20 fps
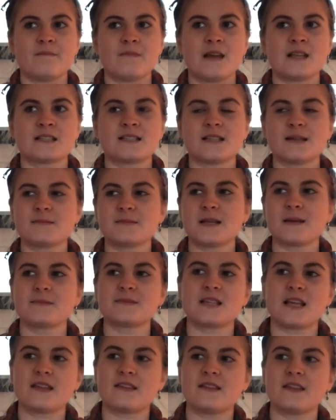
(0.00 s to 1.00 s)
And sometimes
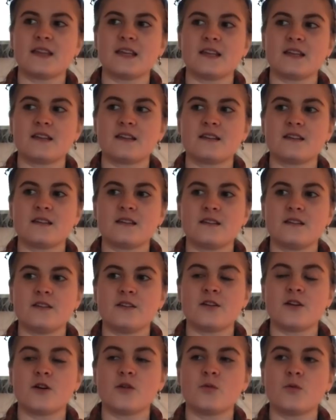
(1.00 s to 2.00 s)
I think, you
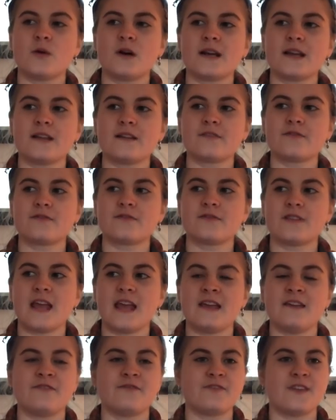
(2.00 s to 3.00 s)
know, what if
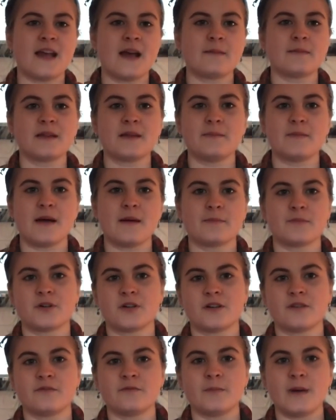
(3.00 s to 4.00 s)
a family
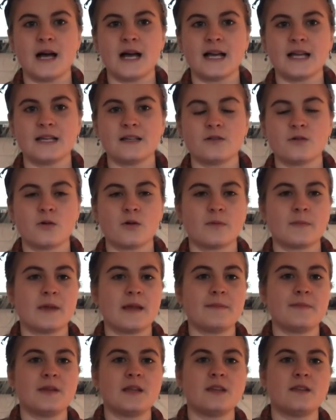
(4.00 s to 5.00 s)
member of mine, or
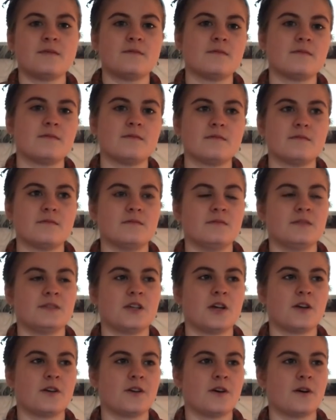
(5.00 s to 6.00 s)
maybe,
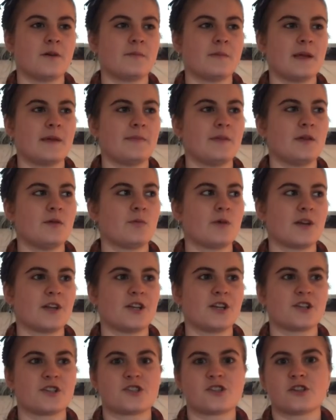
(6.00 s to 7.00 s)
you know, maybe one of
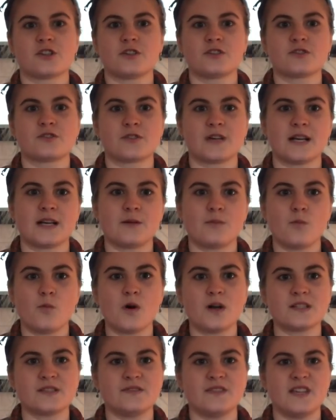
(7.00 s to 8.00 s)
your children
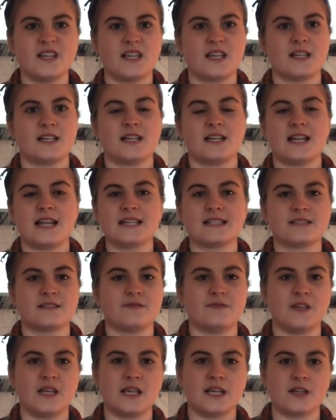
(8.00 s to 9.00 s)
was vegan and
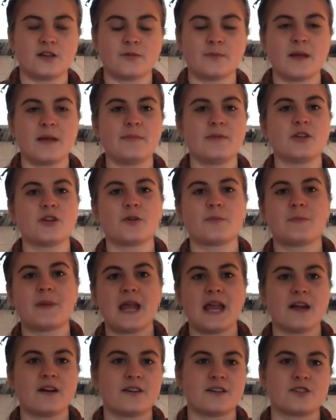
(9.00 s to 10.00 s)
isn't vegan, or maybe your
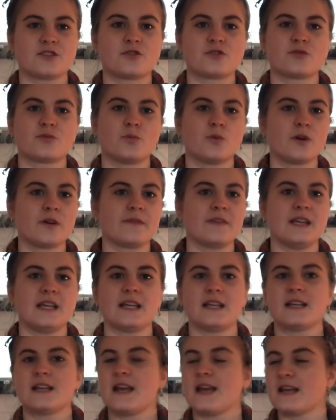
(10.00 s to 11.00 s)
parents were
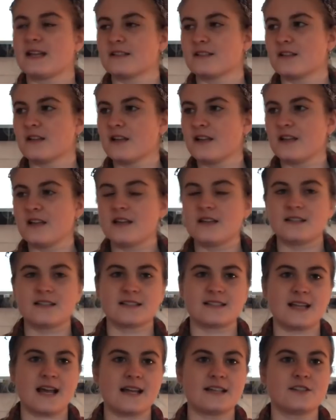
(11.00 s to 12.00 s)
vegan and
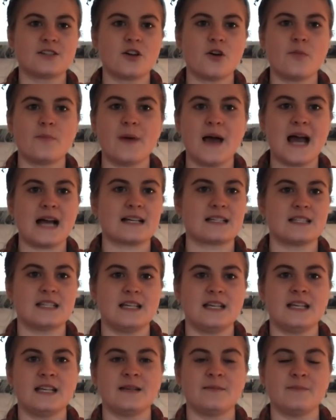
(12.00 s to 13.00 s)
decide to go back to
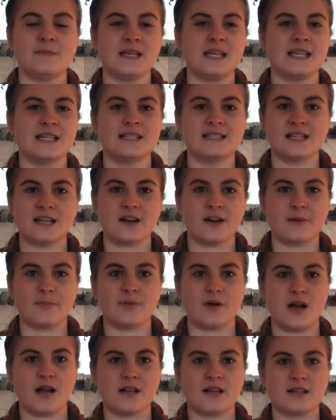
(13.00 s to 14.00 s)
eating meat and dairy
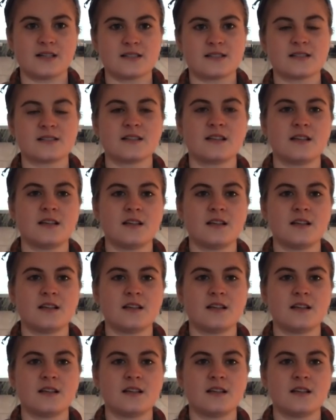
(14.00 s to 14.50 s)
products.